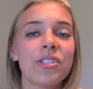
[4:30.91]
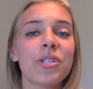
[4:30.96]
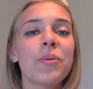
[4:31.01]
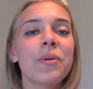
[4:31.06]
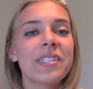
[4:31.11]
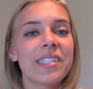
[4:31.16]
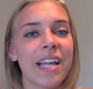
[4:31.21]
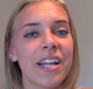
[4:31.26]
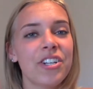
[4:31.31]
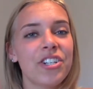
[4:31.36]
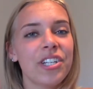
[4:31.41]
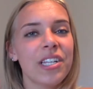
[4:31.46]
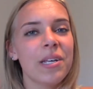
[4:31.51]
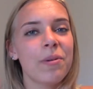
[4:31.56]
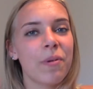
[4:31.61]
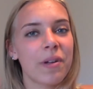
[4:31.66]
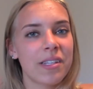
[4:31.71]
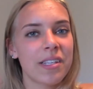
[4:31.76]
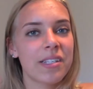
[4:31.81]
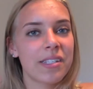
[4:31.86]
So
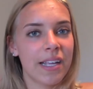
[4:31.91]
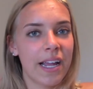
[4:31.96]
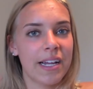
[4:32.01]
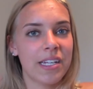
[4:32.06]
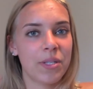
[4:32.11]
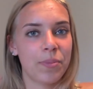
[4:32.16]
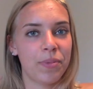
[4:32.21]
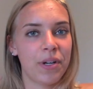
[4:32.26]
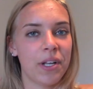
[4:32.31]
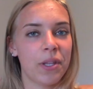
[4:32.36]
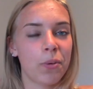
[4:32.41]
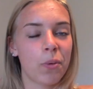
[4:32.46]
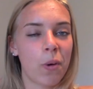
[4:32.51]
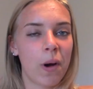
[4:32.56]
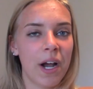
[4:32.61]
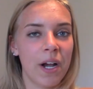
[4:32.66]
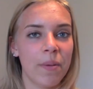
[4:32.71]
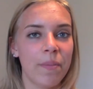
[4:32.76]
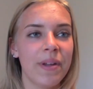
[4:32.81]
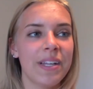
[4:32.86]
essentially what the science breadth
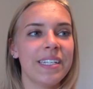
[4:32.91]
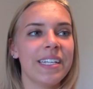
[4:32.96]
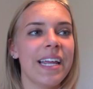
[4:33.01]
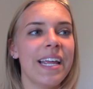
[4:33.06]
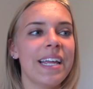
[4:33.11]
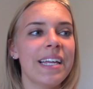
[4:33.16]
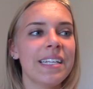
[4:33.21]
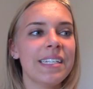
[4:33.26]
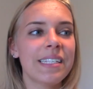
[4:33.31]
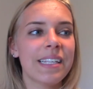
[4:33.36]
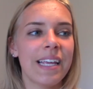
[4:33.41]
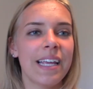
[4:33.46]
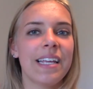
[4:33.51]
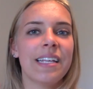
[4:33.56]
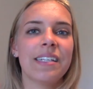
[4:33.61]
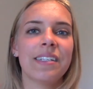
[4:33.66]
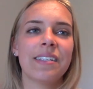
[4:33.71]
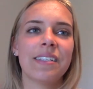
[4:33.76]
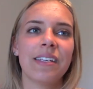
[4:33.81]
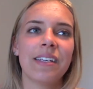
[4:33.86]
requirement
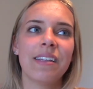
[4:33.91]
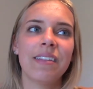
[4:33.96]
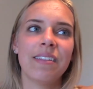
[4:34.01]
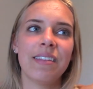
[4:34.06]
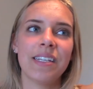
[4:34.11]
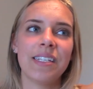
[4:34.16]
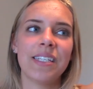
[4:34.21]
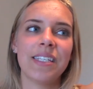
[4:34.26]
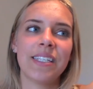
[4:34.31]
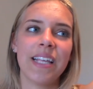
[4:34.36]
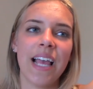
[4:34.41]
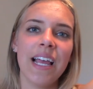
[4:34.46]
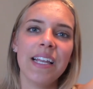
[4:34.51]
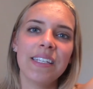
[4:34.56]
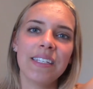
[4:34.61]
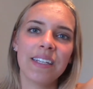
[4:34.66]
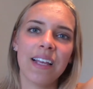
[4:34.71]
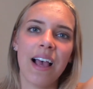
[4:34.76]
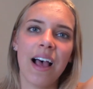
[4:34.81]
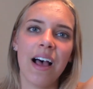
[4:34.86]
is this
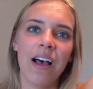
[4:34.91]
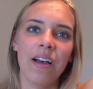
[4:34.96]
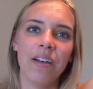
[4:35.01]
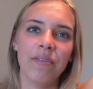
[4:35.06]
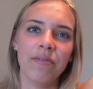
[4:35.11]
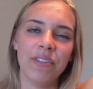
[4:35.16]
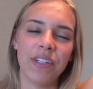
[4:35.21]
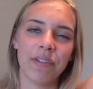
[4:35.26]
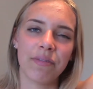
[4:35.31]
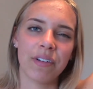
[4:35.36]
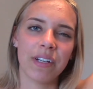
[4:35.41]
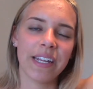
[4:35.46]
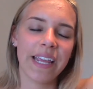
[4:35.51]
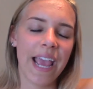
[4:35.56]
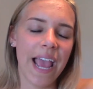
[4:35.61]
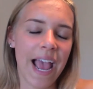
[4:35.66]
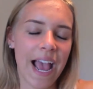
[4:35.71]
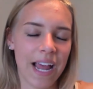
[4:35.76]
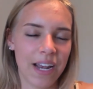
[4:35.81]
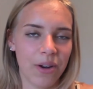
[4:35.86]
set of different
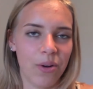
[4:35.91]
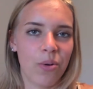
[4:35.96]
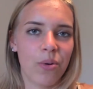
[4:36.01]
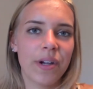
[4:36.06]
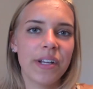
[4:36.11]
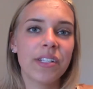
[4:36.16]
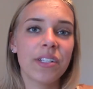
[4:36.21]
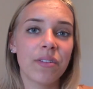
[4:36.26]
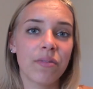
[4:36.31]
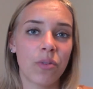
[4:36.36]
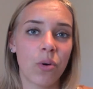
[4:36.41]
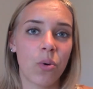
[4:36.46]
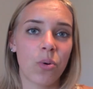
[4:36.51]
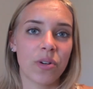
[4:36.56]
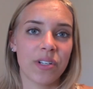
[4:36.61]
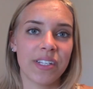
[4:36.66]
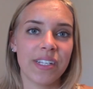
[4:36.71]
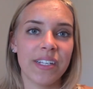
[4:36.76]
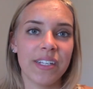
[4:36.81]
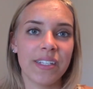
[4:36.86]
categories of
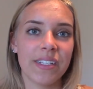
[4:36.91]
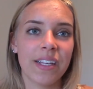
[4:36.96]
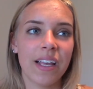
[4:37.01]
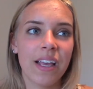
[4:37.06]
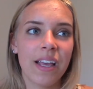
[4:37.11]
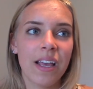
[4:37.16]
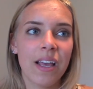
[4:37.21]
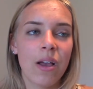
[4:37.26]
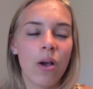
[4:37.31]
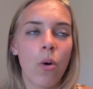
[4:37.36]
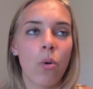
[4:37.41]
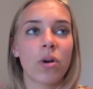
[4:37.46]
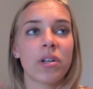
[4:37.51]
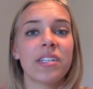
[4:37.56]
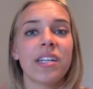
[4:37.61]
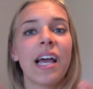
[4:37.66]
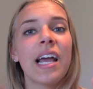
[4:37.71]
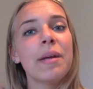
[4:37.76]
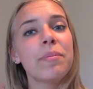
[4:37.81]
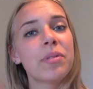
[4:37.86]
courses or
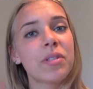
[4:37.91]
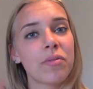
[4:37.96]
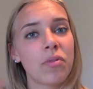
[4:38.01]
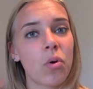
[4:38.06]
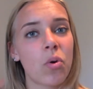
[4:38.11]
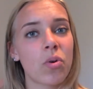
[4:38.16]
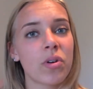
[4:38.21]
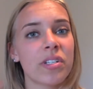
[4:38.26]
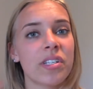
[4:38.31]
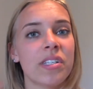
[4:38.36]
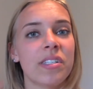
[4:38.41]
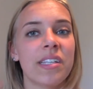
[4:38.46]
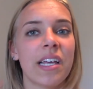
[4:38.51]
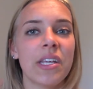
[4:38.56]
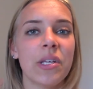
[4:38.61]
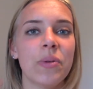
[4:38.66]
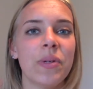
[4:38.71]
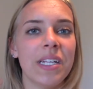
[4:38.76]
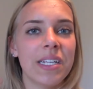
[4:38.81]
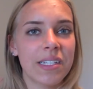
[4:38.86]
types of courses
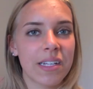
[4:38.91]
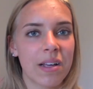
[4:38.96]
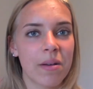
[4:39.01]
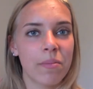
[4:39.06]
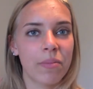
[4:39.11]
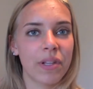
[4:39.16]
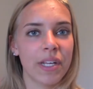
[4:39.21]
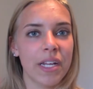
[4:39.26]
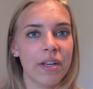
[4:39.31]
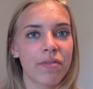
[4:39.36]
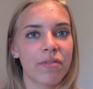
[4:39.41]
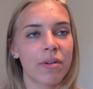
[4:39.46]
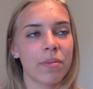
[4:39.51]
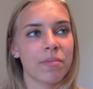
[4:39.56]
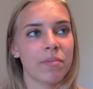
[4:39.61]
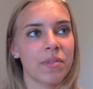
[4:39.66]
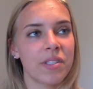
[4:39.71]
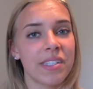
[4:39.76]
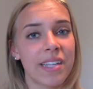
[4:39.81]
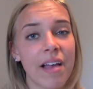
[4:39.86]
that you need to complete
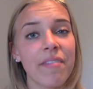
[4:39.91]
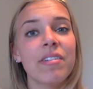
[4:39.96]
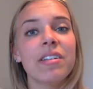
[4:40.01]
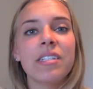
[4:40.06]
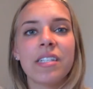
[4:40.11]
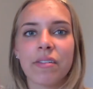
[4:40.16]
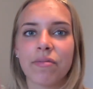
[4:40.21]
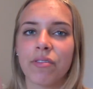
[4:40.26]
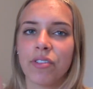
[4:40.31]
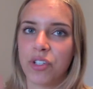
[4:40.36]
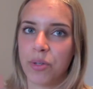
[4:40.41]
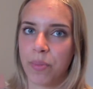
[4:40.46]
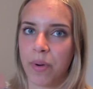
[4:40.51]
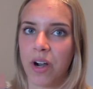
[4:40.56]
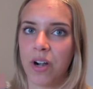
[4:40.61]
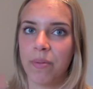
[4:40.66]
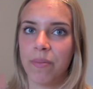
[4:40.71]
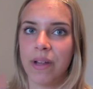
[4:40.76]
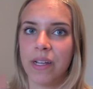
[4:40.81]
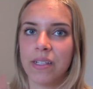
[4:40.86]
from 7 different
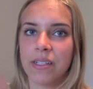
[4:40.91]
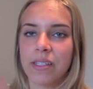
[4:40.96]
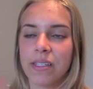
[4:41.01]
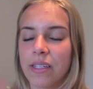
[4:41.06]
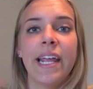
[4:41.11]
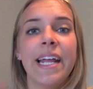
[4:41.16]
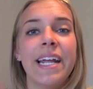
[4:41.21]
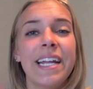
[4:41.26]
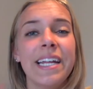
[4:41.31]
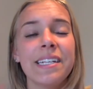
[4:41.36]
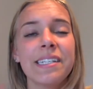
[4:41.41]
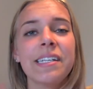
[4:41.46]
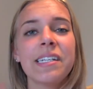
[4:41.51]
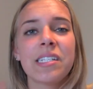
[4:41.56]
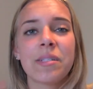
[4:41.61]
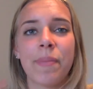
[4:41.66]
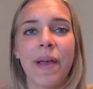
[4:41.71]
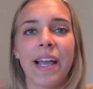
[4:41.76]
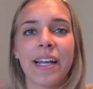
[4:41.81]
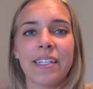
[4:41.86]
departments. It is
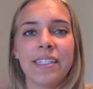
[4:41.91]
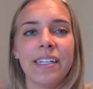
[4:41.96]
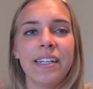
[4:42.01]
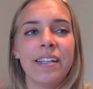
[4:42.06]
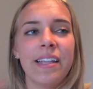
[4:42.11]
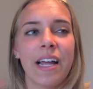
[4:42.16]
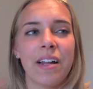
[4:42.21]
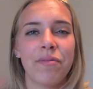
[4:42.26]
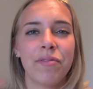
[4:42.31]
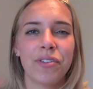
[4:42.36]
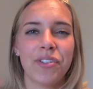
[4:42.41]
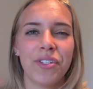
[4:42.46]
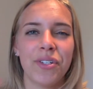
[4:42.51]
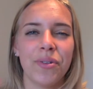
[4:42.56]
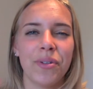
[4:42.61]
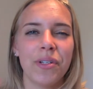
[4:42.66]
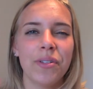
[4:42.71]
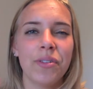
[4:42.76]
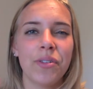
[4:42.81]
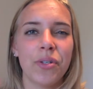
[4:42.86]
expected that for
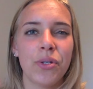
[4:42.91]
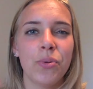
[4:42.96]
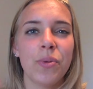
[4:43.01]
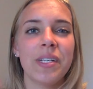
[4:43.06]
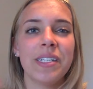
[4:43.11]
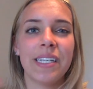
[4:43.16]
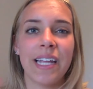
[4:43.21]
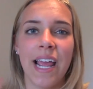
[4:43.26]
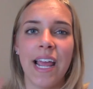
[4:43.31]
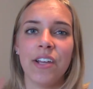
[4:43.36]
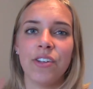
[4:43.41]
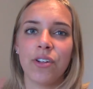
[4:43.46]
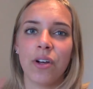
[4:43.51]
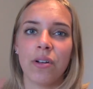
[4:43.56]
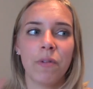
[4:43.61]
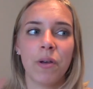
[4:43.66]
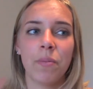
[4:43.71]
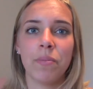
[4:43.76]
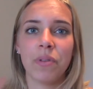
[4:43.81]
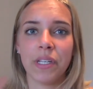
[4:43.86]
students who intend
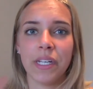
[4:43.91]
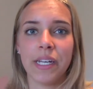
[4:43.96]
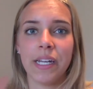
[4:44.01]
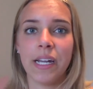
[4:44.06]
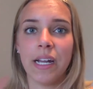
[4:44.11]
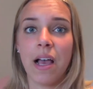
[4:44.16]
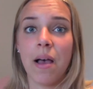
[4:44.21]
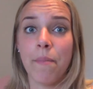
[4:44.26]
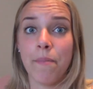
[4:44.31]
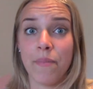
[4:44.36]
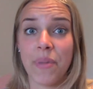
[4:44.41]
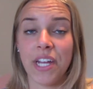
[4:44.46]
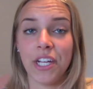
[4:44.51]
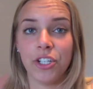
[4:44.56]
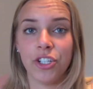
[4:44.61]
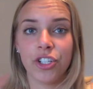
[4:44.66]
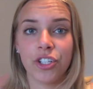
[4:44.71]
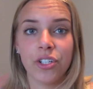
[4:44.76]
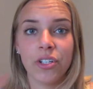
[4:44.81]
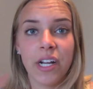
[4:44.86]
on completing a
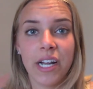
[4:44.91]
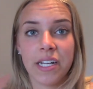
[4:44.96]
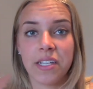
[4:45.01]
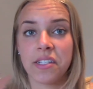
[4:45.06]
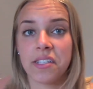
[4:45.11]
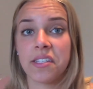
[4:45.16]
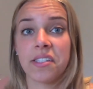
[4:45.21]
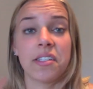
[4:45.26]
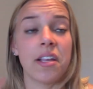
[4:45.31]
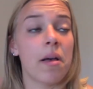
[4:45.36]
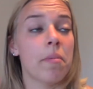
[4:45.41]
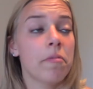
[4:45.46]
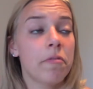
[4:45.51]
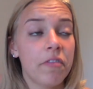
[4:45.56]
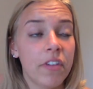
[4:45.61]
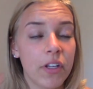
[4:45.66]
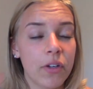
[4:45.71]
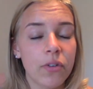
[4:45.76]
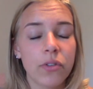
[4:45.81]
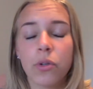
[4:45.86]
major in some
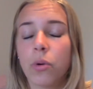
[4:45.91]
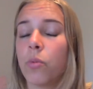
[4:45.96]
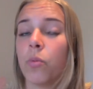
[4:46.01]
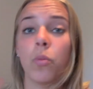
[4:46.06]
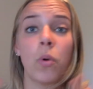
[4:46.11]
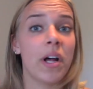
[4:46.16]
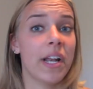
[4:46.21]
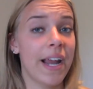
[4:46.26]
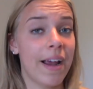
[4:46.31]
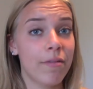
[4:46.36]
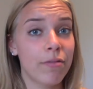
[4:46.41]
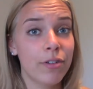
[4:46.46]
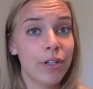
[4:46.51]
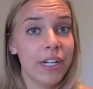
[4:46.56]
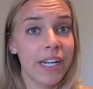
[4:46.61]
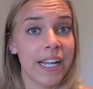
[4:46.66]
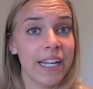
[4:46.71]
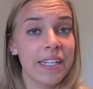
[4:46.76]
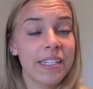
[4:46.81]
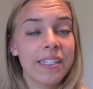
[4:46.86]
field, whatever
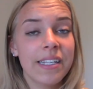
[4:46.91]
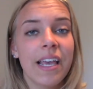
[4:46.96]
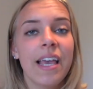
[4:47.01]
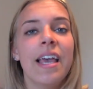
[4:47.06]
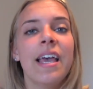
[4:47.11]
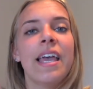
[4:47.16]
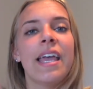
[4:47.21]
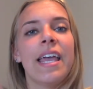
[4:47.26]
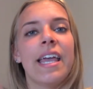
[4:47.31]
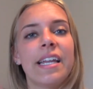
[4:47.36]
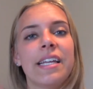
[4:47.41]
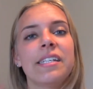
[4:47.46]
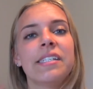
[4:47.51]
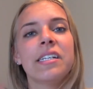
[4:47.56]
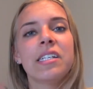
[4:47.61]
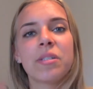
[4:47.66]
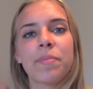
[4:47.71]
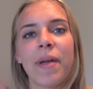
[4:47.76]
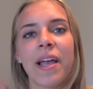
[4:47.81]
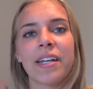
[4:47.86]
it is
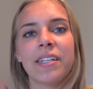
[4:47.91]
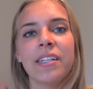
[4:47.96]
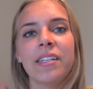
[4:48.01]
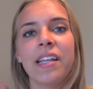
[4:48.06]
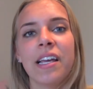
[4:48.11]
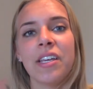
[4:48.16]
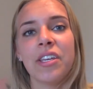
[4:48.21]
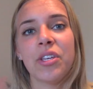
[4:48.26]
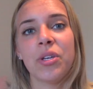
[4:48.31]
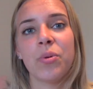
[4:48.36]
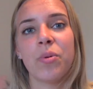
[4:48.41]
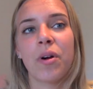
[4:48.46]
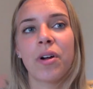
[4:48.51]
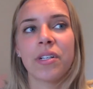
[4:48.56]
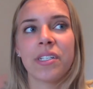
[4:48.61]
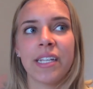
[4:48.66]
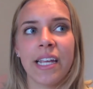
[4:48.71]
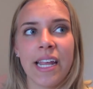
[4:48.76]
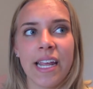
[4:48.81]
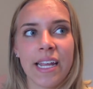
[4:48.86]
expected that you
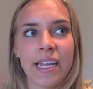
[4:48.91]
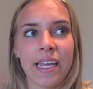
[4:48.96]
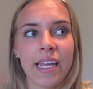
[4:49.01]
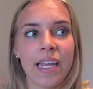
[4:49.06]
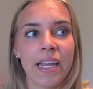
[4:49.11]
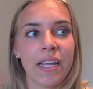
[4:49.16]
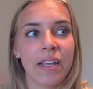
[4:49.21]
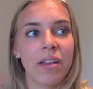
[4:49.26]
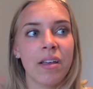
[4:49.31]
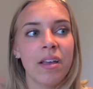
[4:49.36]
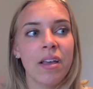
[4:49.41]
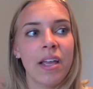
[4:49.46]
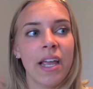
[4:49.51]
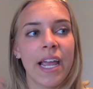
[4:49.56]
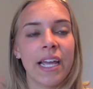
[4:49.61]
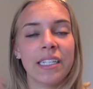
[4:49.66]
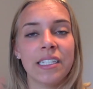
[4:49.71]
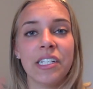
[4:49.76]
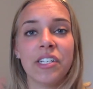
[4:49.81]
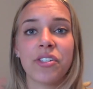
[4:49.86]
are taking
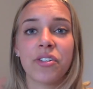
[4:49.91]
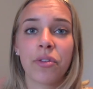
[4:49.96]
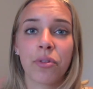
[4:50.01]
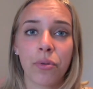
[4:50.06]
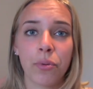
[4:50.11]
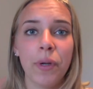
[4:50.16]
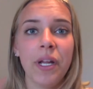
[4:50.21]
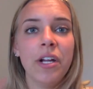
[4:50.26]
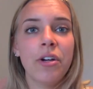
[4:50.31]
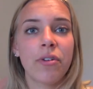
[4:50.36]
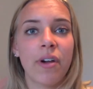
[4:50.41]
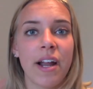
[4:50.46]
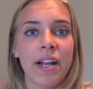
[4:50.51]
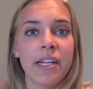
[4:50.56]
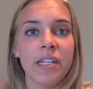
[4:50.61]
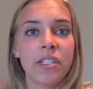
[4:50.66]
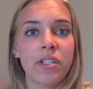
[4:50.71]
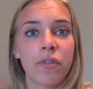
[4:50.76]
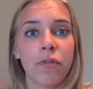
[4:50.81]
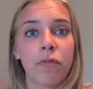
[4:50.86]
at least 3
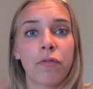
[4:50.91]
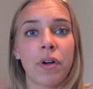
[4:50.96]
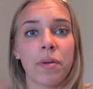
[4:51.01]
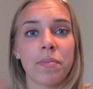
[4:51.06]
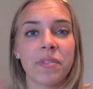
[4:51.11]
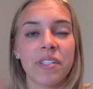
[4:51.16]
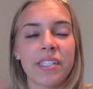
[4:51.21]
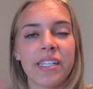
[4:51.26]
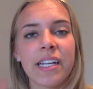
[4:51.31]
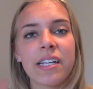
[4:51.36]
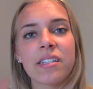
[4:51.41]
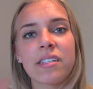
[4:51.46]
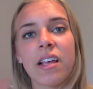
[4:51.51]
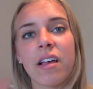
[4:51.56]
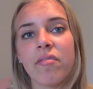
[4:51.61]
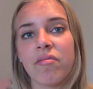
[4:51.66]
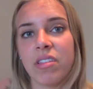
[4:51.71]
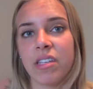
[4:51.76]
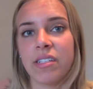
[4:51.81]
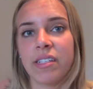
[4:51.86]
credits from 6
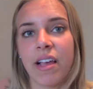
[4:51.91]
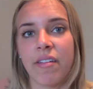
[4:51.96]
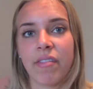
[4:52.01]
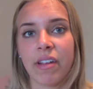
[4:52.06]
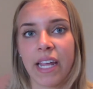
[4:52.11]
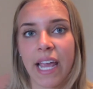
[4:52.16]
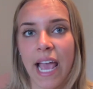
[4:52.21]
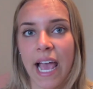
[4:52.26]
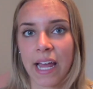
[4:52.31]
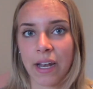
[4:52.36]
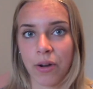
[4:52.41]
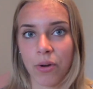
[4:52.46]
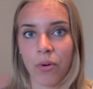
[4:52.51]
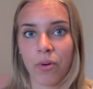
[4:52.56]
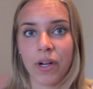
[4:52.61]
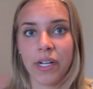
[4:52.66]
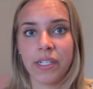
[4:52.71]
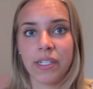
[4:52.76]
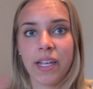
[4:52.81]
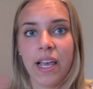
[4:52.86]
of the 7
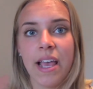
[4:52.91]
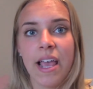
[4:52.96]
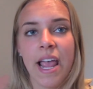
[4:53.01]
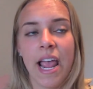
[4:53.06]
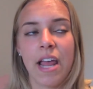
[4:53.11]
categories.